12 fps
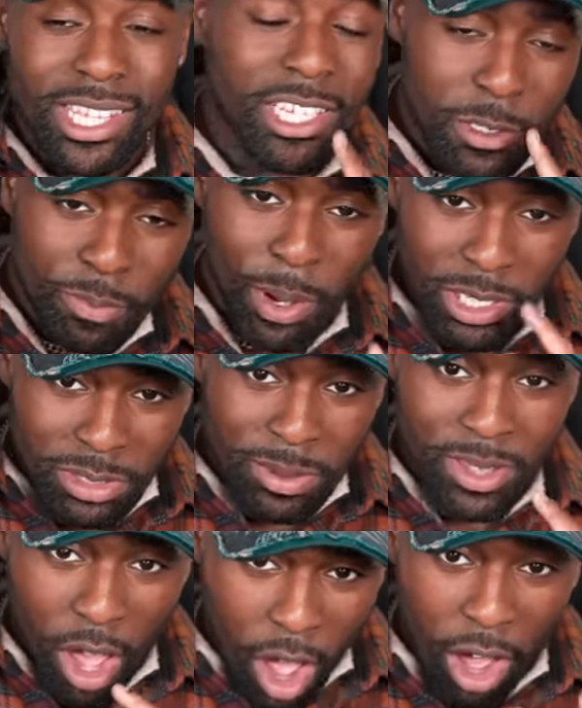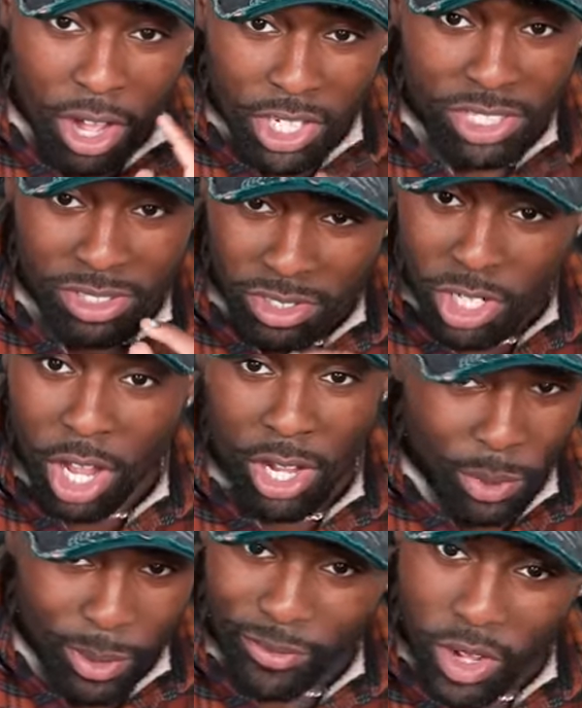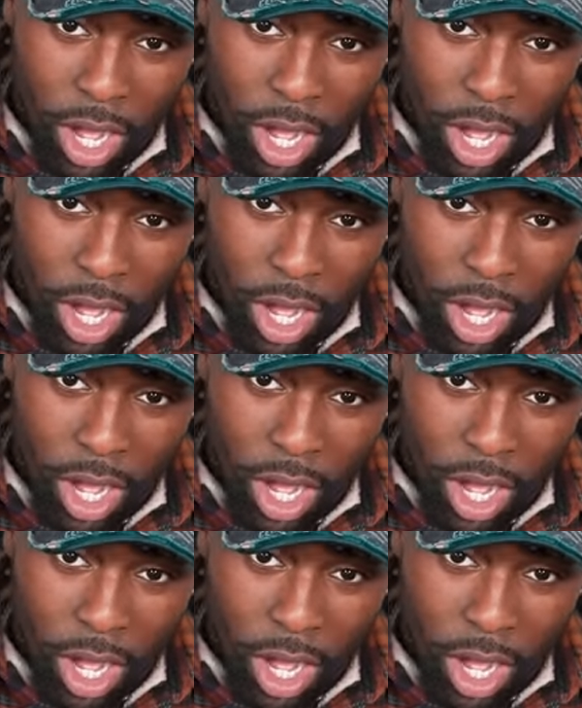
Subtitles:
This is possibly the hardest journey we've